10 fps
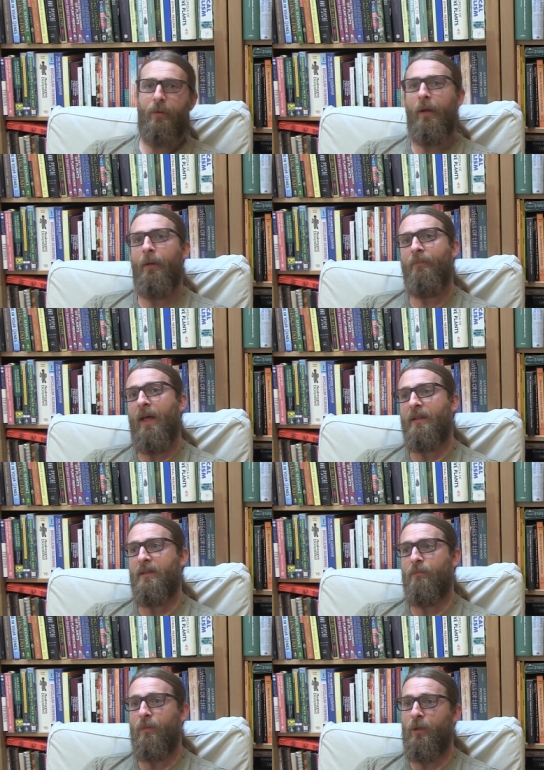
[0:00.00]
Um,
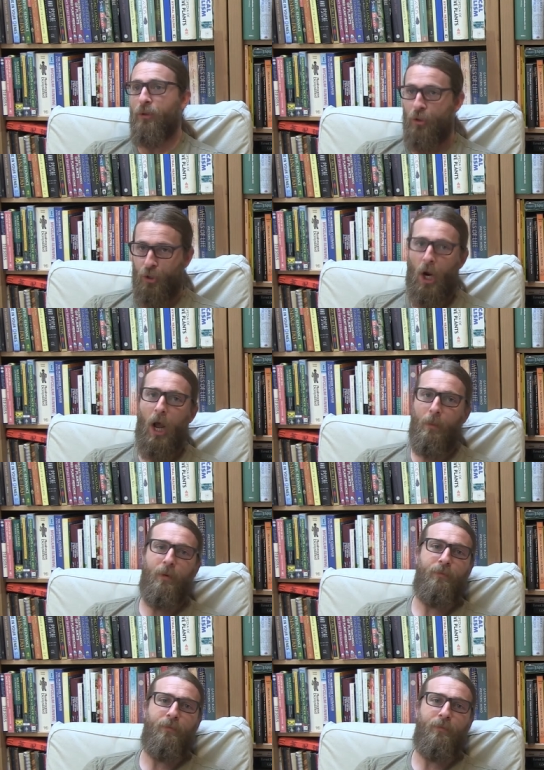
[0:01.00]
that's the job